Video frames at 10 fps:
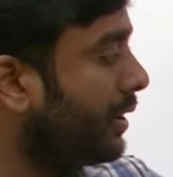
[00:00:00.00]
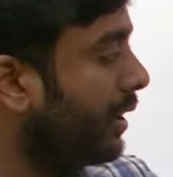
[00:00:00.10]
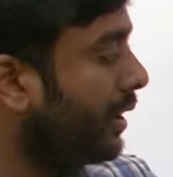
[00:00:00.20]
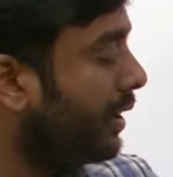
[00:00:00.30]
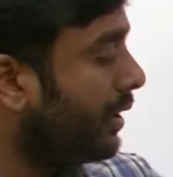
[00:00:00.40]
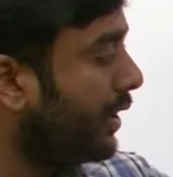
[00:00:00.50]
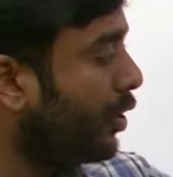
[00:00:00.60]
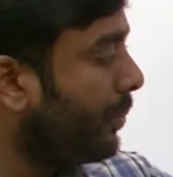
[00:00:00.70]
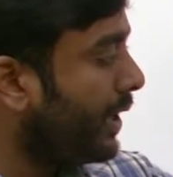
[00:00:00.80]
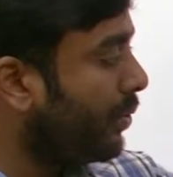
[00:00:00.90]
the
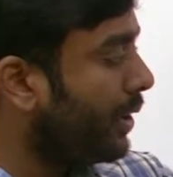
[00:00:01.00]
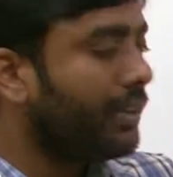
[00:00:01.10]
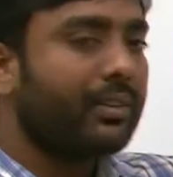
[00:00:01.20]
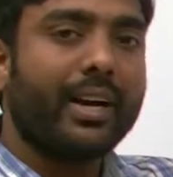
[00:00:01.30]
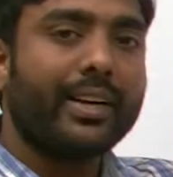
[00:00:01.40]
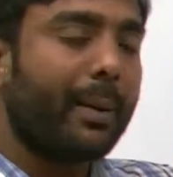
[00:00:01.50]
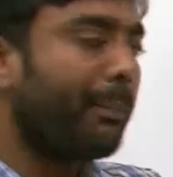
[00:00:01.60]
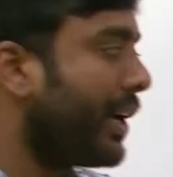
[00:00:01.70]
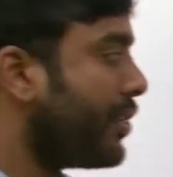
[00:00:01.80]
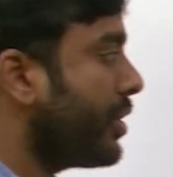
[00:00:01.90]
denominator what is there?
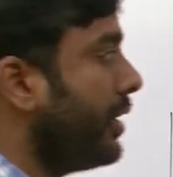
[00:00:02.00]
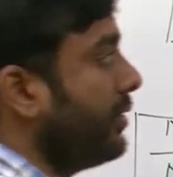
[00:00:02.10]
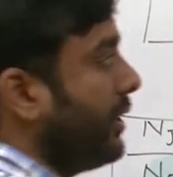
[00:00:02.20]
Temperature is